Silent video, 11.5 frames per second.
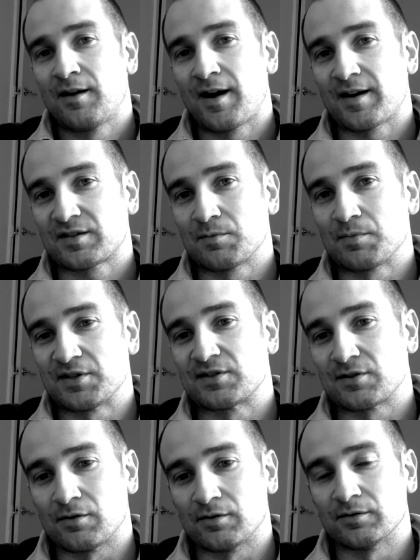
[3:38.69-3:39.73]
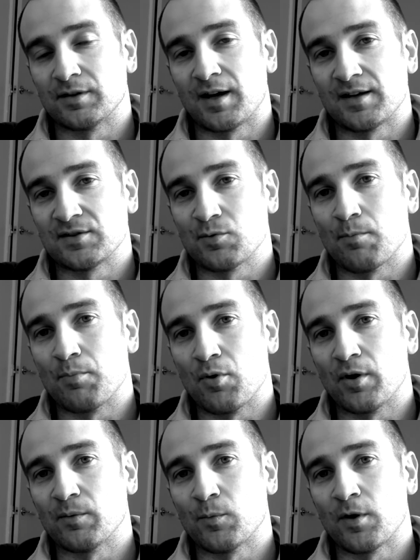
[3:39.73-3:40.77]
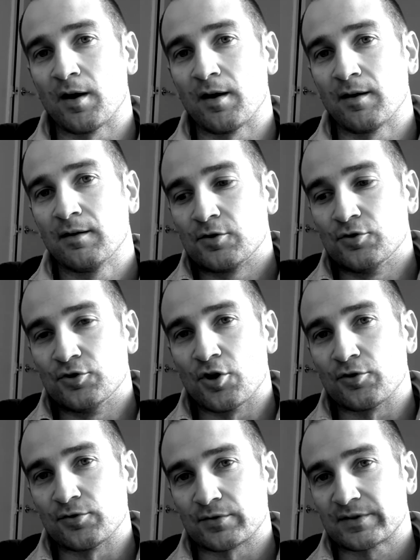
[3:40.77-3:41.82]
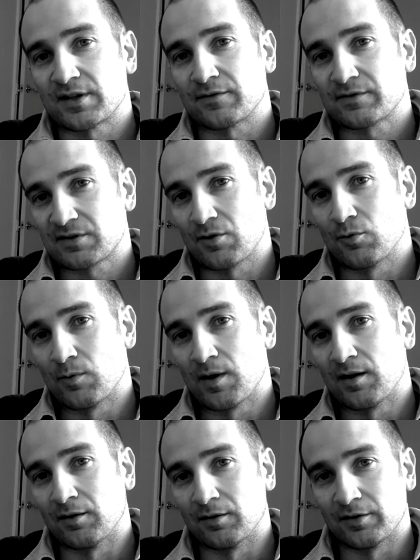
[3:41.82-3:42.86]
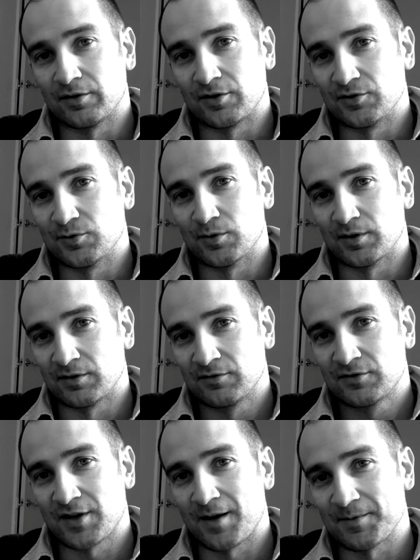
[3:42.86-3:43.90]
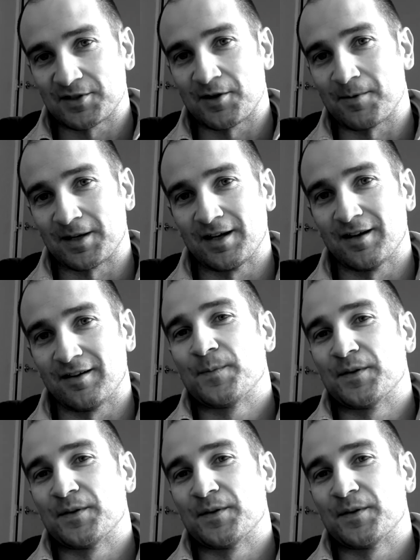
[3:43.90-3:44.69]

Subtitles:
has to be solid and to a point where you know your stuff so well that you can do it time and time again.